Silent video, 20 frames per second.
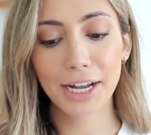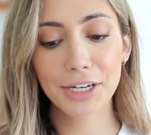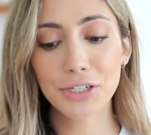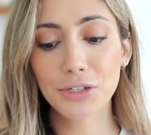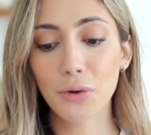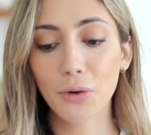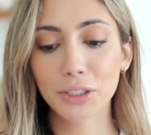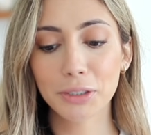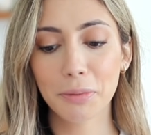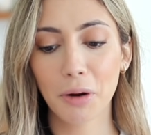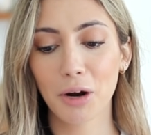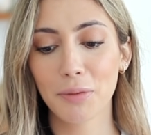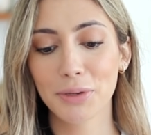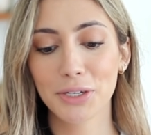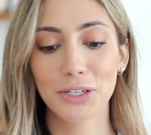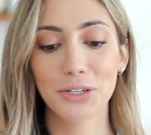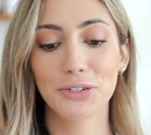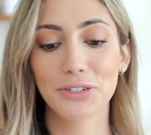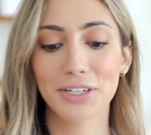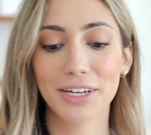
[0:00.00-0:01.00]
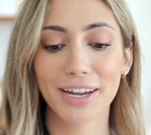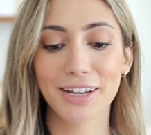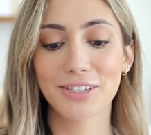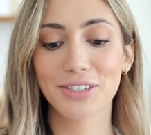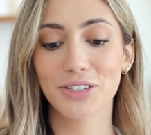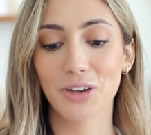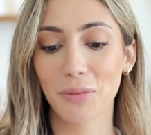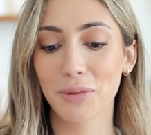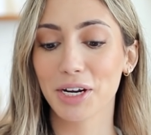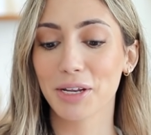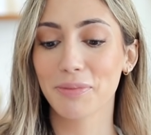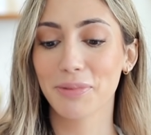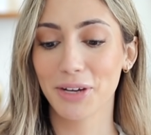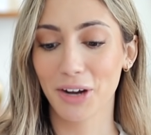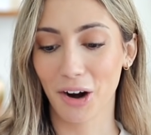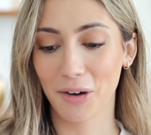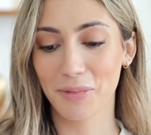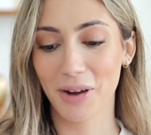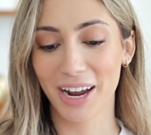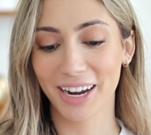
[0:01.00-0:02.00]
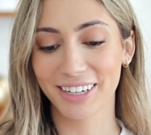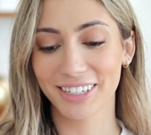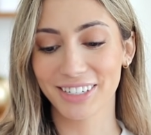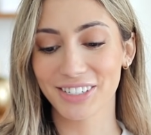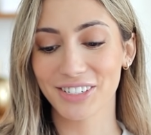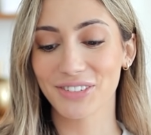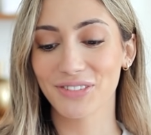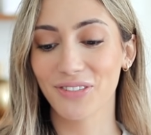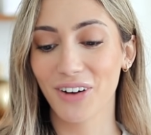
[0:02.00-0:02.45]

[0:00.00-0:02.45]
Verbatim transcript: At your old apartment, you used to get so many PR packages.